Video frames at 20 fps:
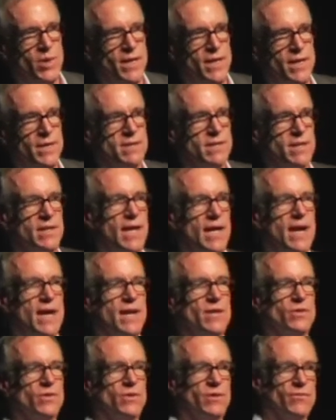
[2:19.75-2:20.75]
Green's
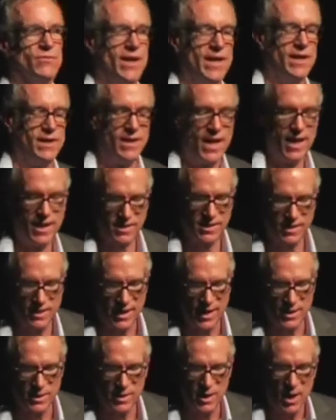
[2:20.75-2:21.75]
class or Frank Galati's
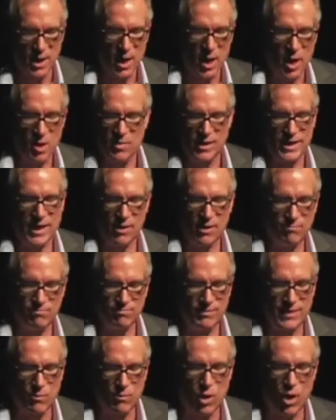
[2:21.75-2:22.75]
class, but
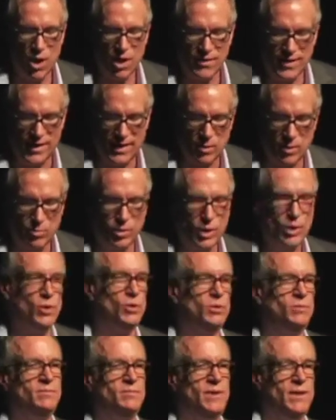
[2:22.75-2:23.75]
they were all there.
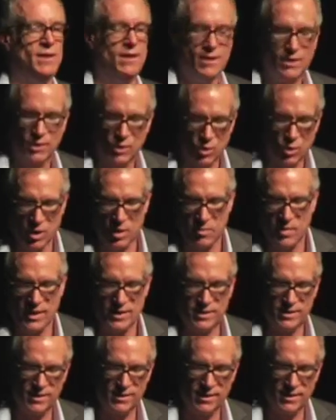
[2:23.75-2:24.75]
Bloom,
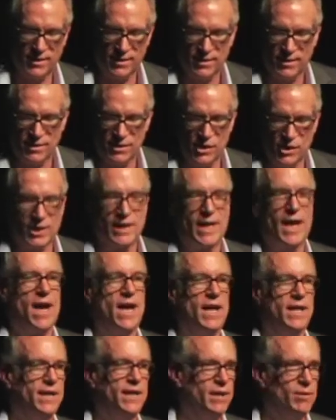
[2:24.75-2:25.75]
Corbett,
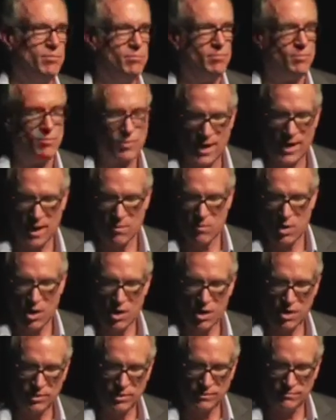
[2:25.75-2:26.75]
Gigliotti,
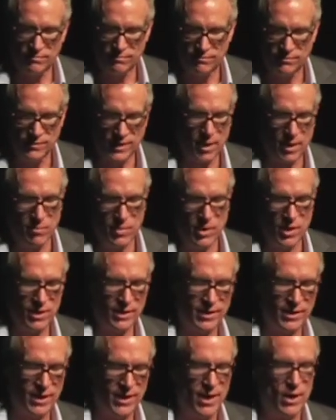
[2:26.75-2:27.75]
Bramhall,
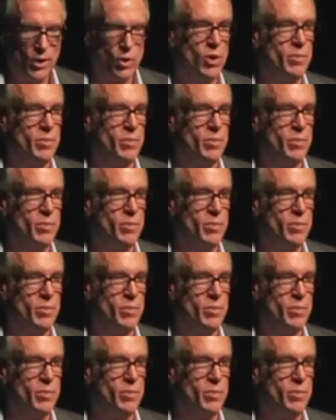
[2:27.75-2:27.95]
Lundberg.